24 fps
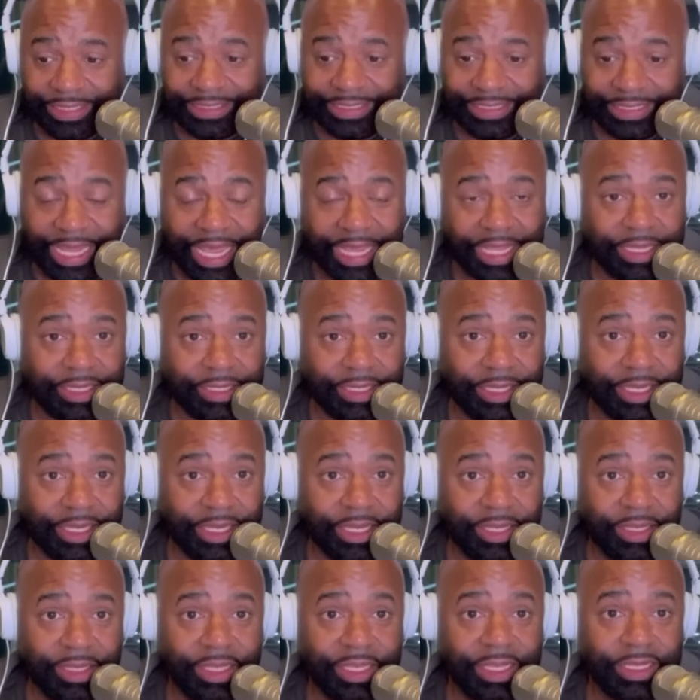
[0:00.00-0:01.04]

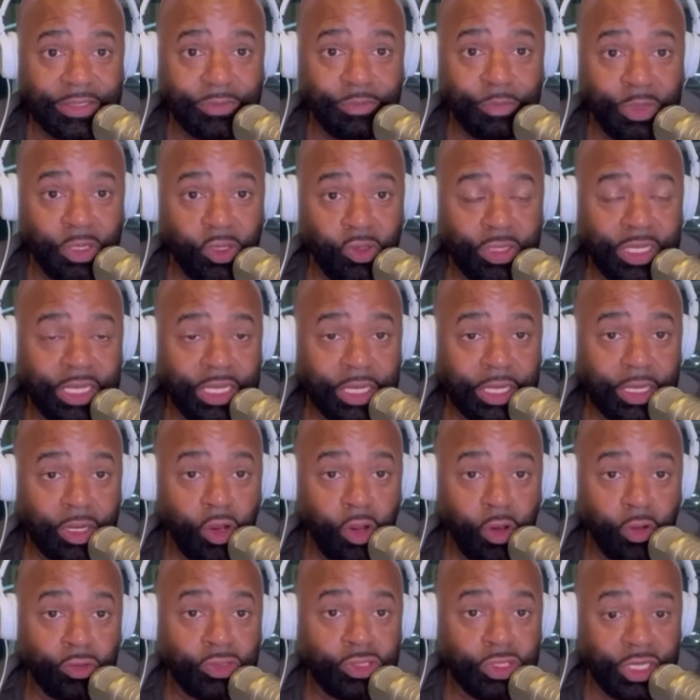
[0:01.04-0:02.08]
Secondly, he's building a
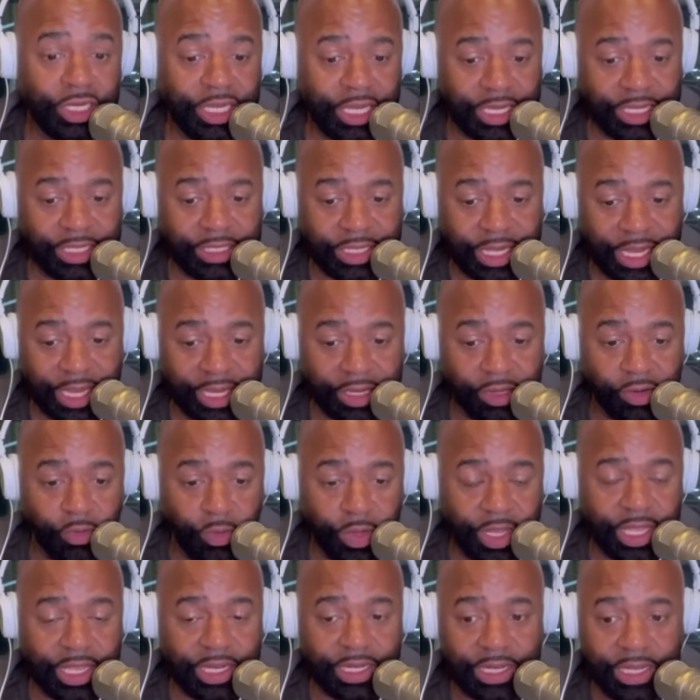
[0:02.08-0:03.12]
culture, he and Dan
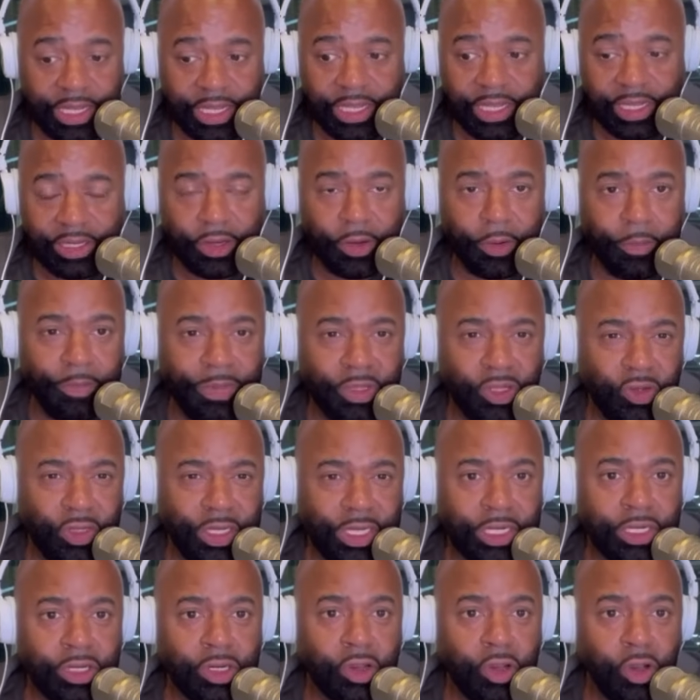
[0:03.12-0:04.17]
Quinn. They're
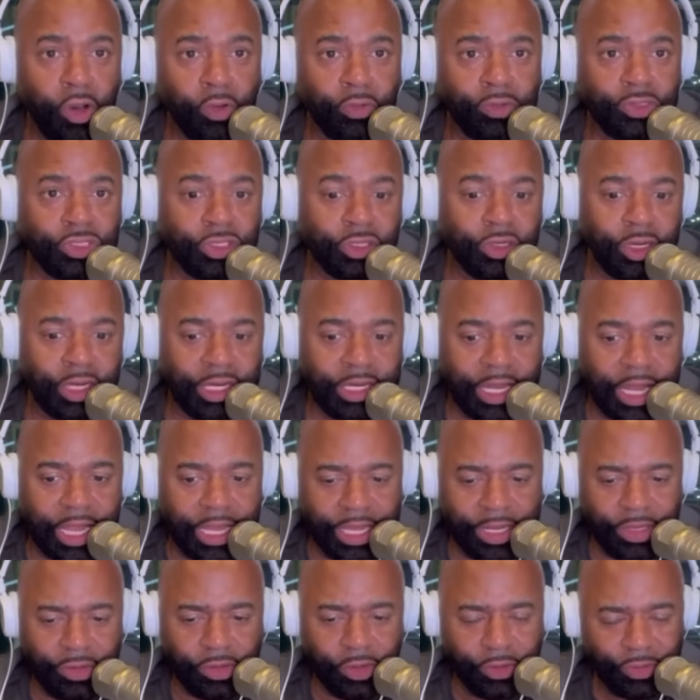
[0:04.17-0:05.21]
building a culture,
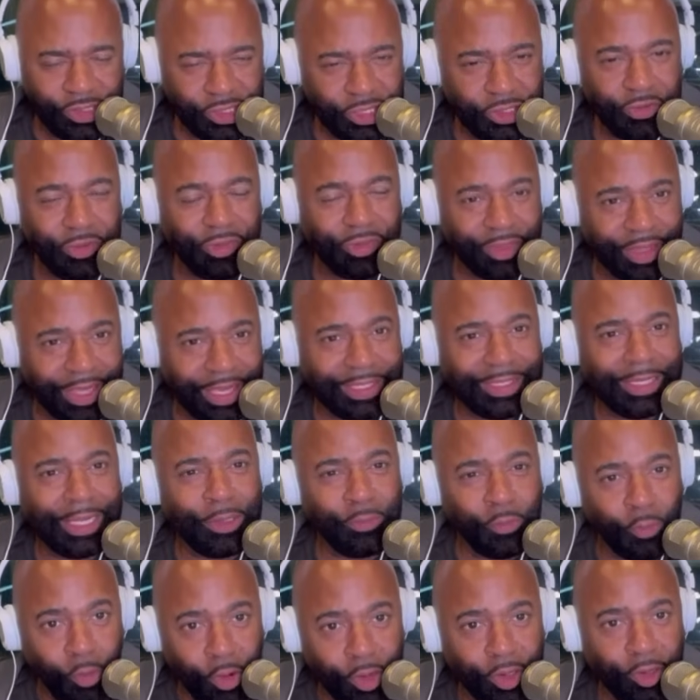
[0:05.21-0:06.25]
and don't you think
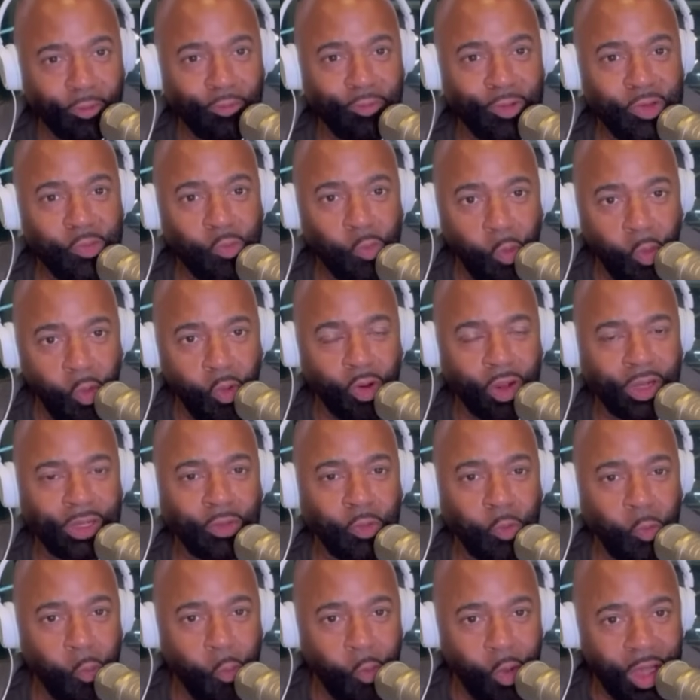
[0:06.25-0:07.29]
they'd want to reward
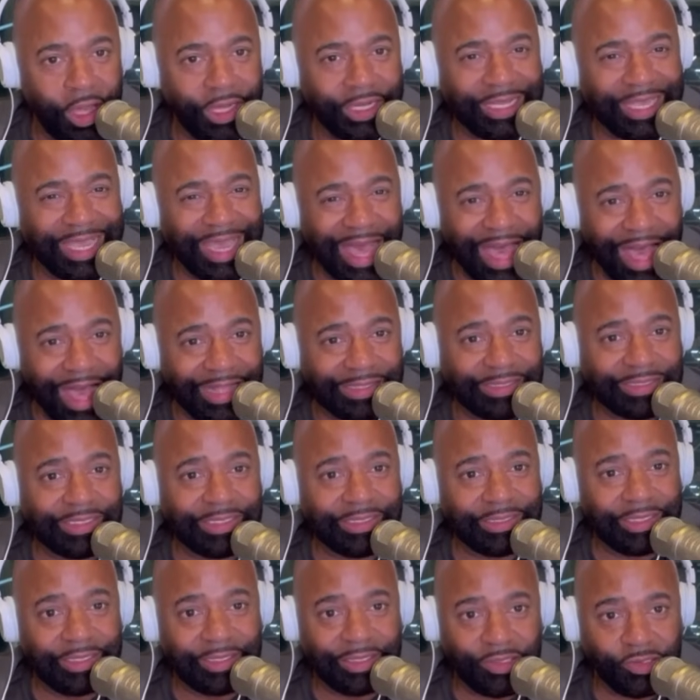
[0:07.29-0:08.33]
the one
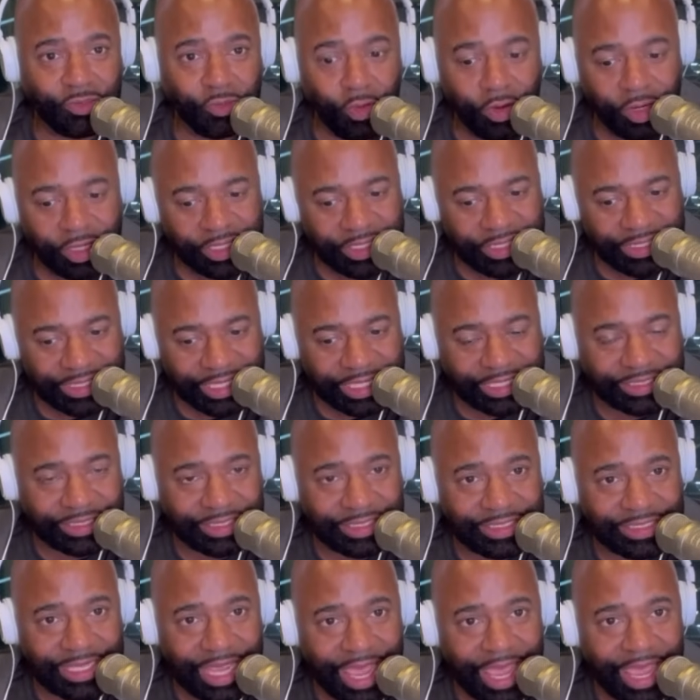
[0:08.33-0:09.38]
constant that this
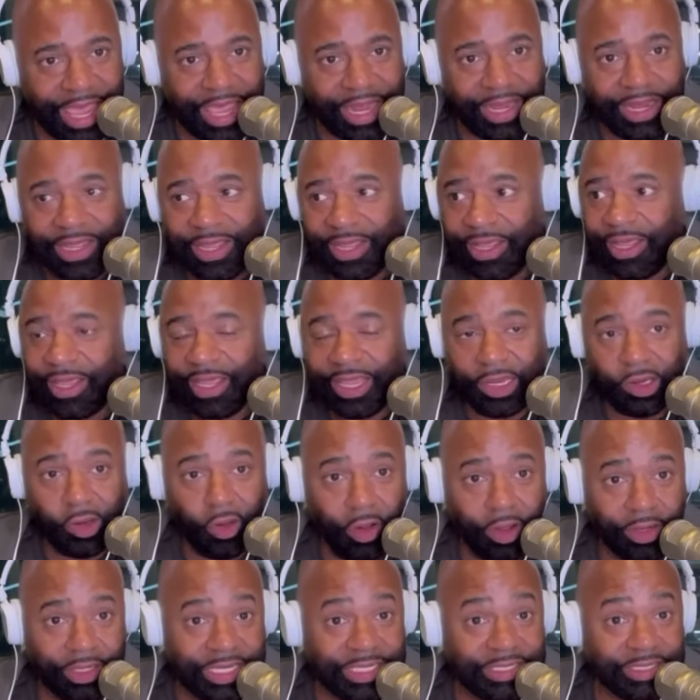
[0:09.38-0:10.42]
organization has had in
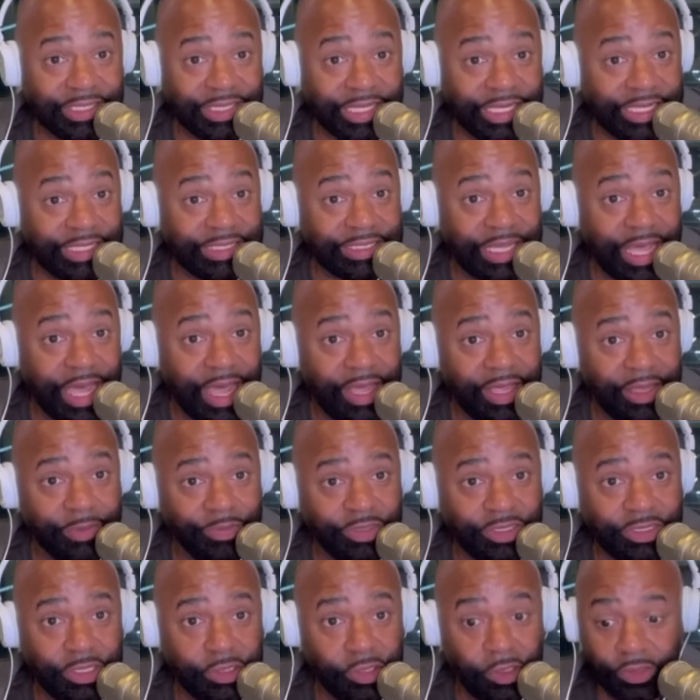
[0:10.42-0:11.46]
all these lean
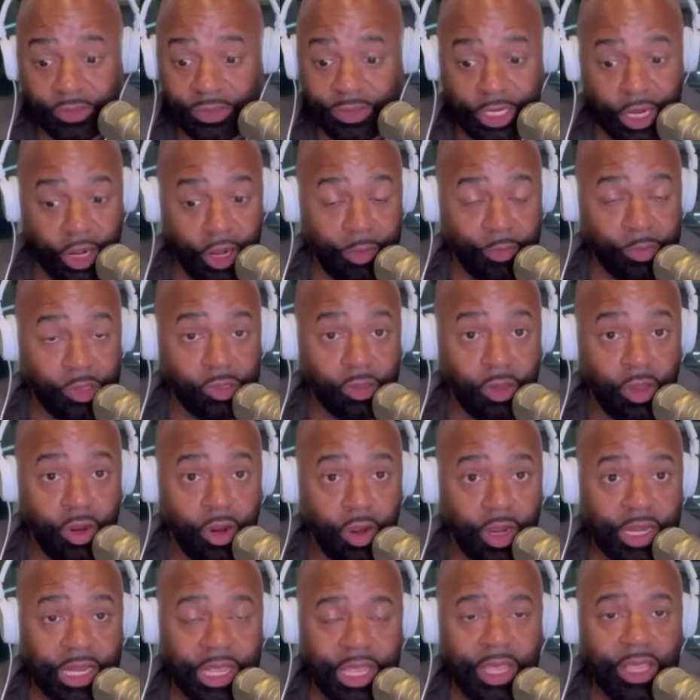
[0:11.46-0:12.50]
times, Terry McLaurin?